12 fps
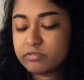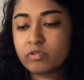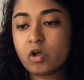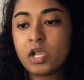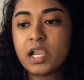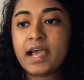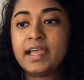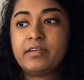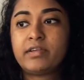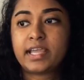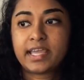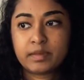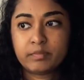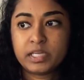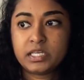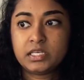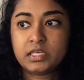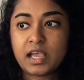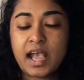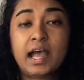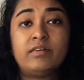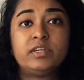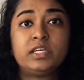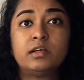of all, I recommend
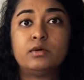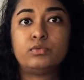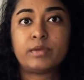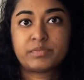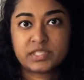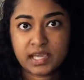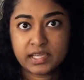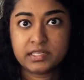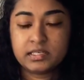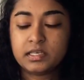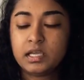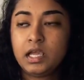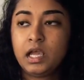having a website.